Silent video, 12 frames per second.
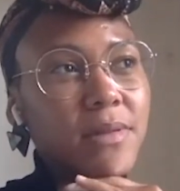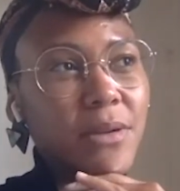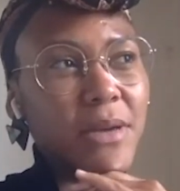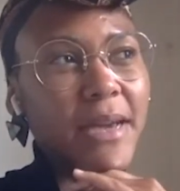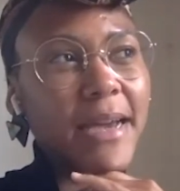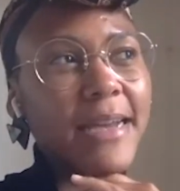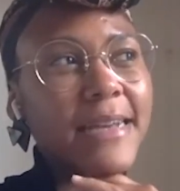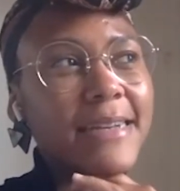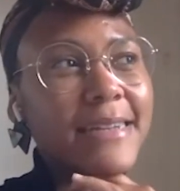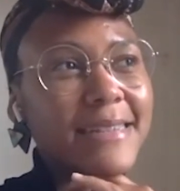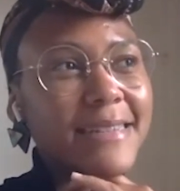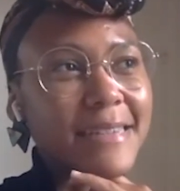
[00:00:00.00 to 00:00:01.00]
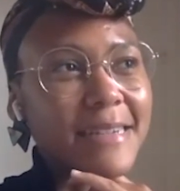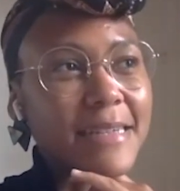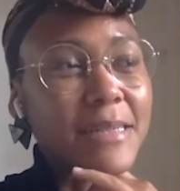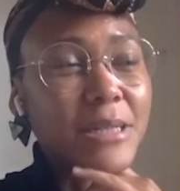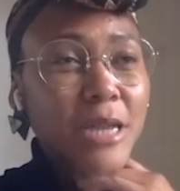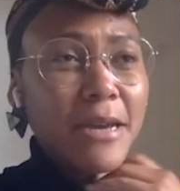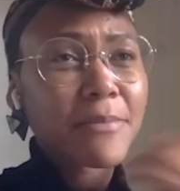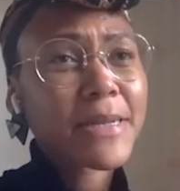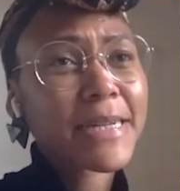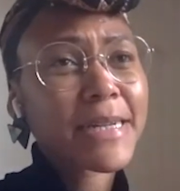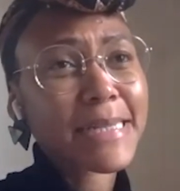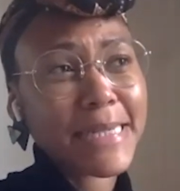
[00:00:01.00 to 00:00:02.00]
So yeah, it is a shame. I
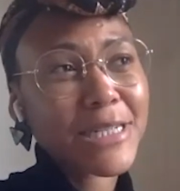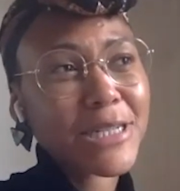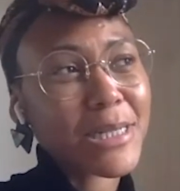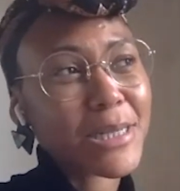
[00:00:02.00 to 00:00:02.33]
mean, it